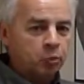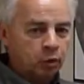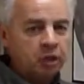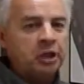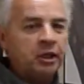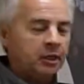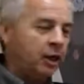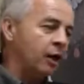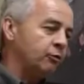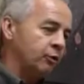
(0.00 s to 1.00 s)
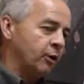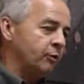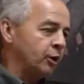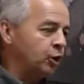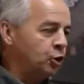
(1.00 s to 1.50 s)
lean off
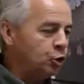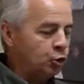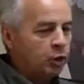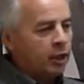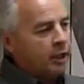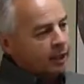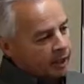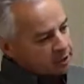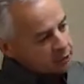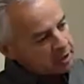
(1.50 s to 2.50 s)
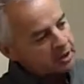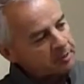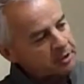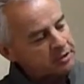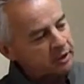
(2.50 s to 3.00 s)
of a canoe. And so he
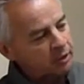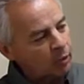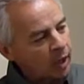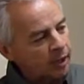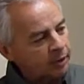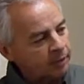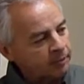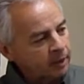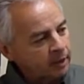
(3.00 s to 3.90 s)
tipped us into the water.